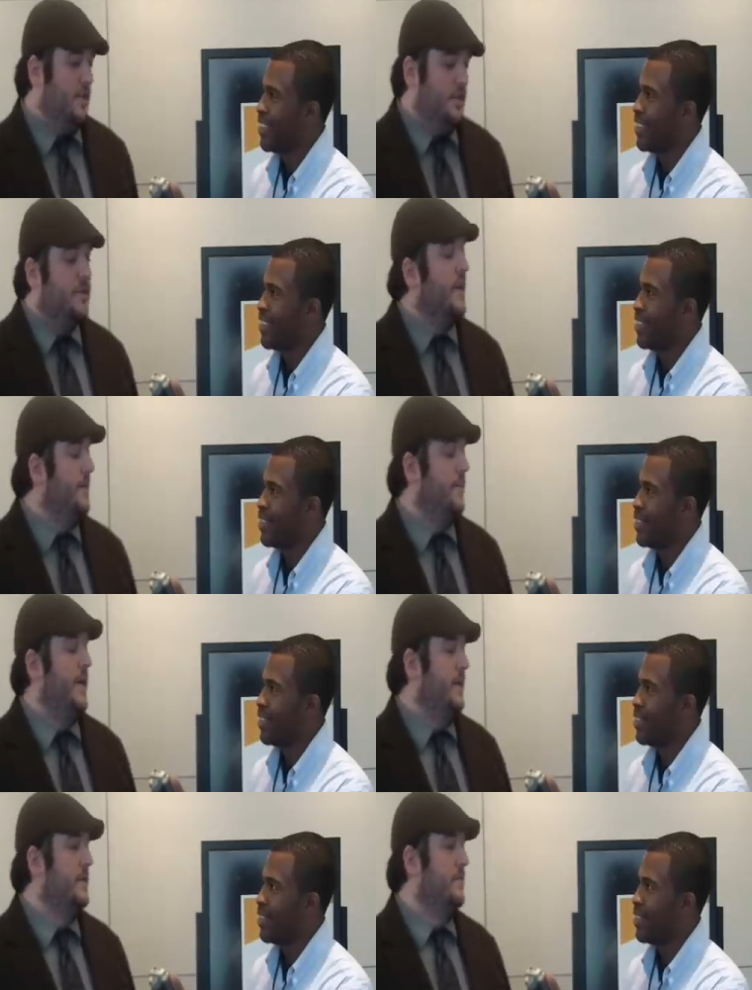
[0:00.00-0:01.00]
Speaker 1: a, a good
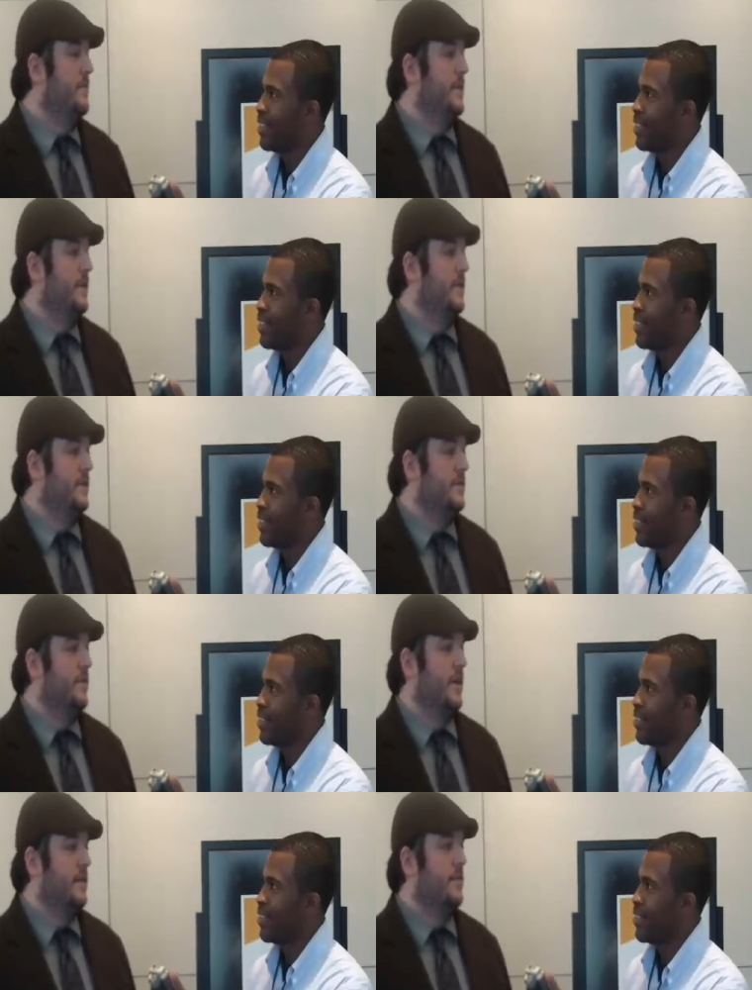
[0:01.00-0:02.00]
campaign. That's what we did.
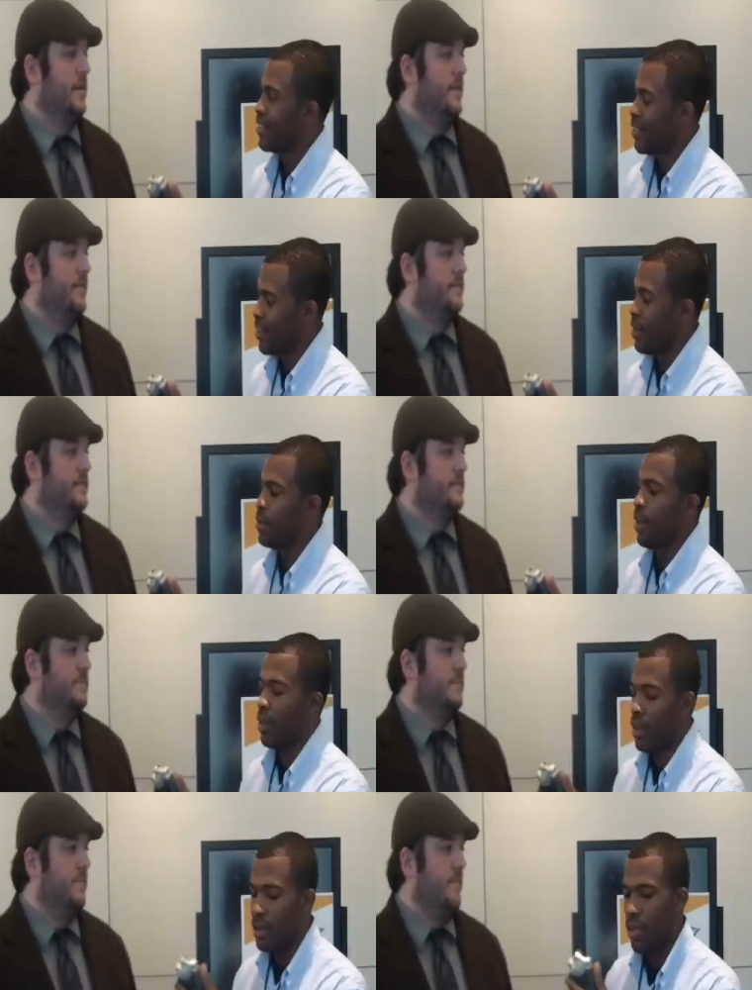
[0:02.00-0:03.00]
That's where we got the money.
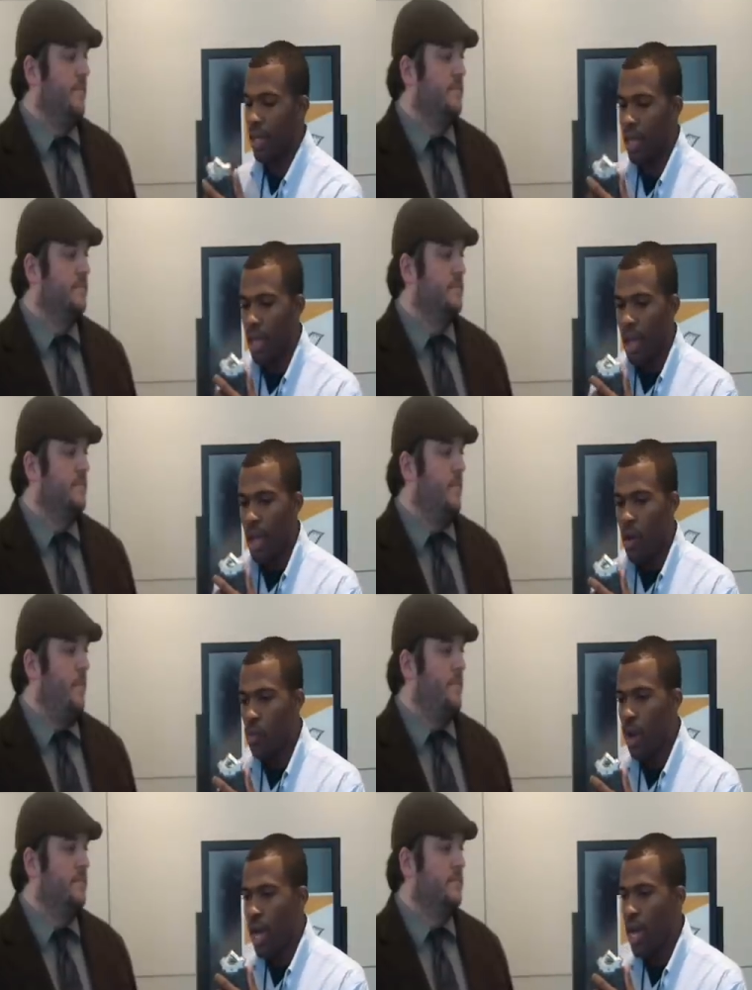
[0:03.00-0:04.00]
Okay. Okay.
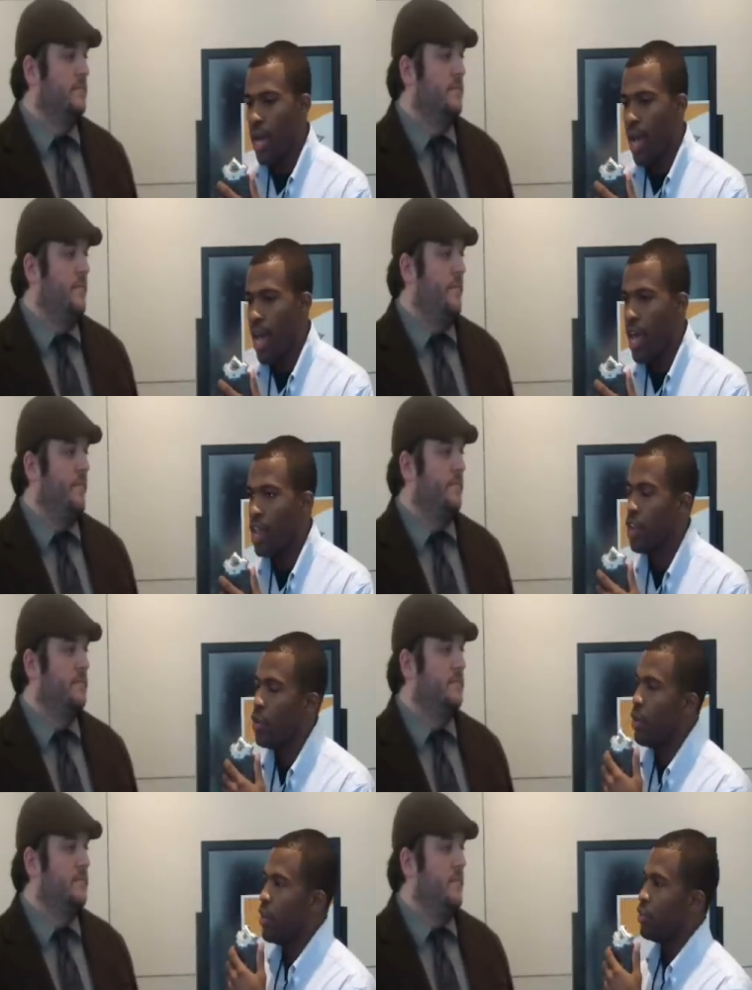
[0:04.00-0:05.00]
Speaker 2: Uh, well, I
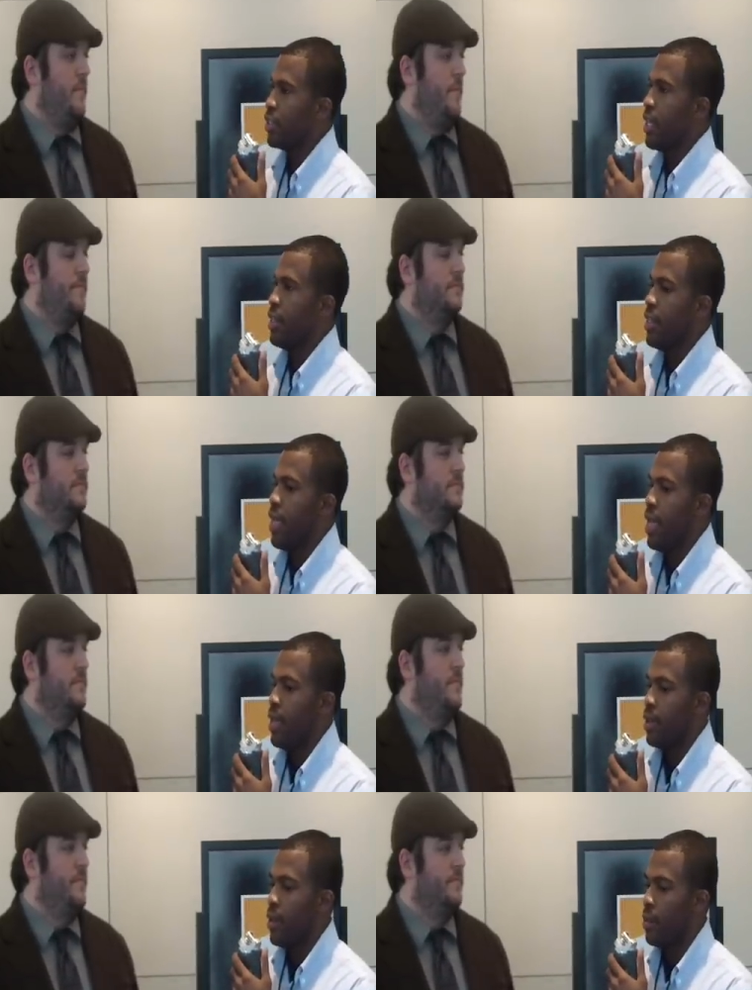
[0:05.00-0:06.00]
I know understand
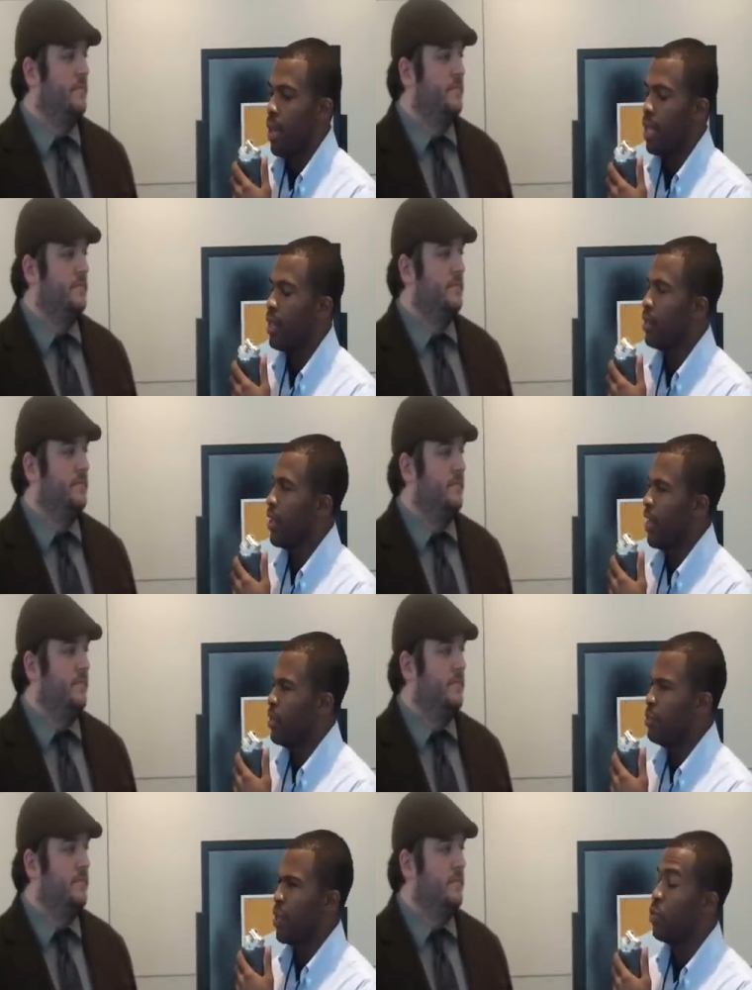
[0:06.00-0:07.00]
that um
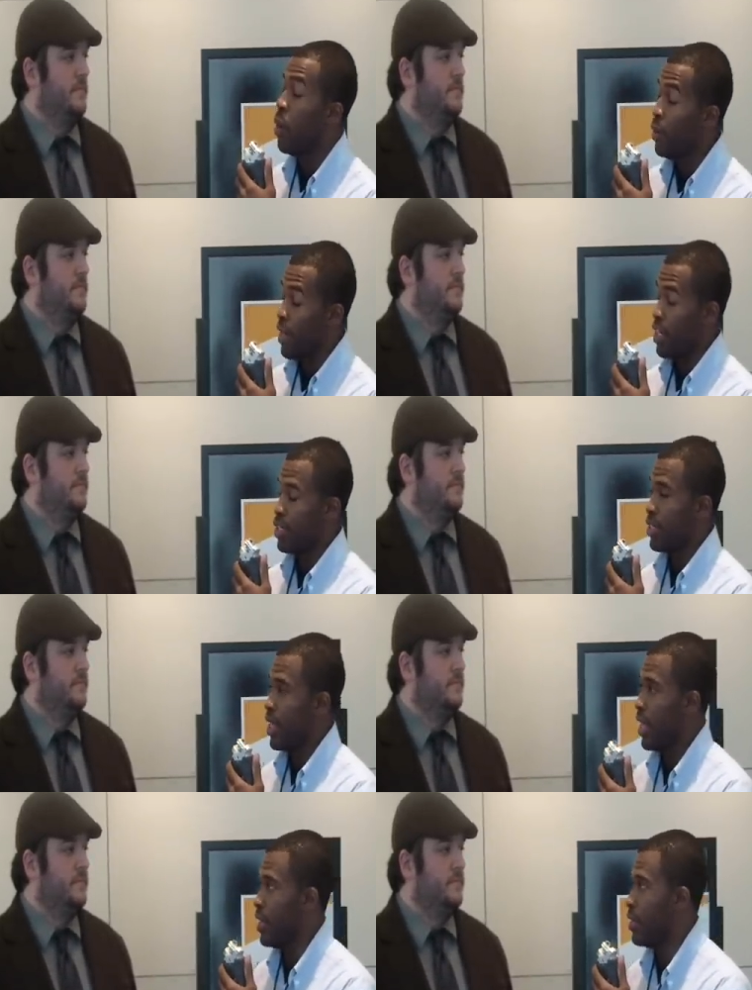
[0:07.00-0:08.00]
I, you've been quoting, I
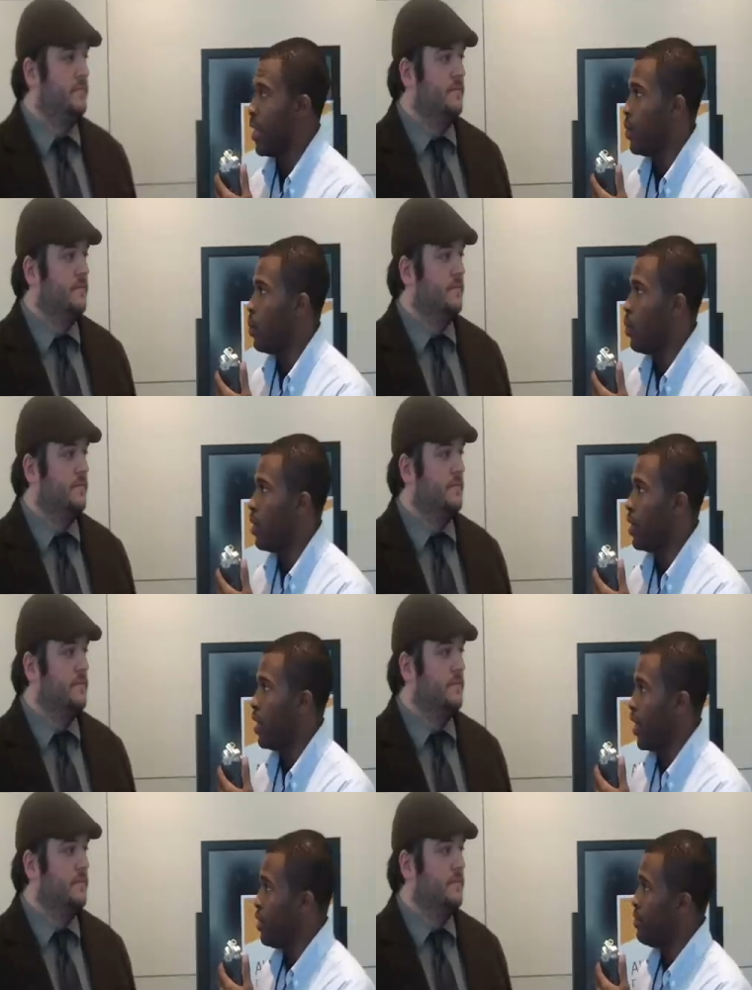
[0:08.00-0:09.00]
should say, in in
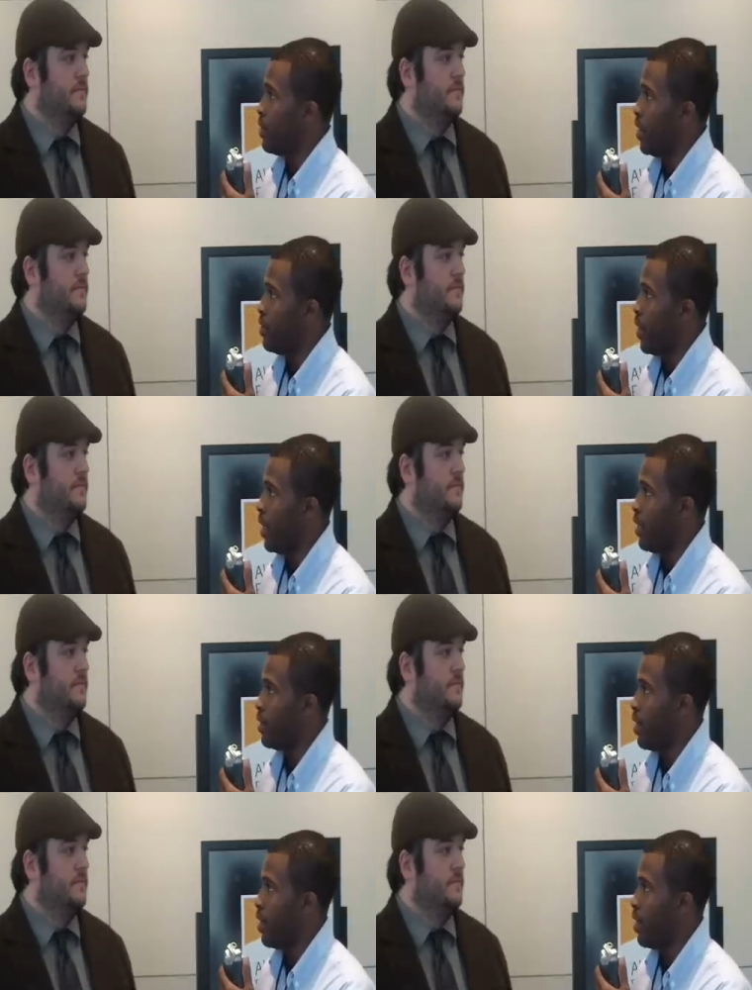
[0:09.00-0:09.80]
one uh, interview that you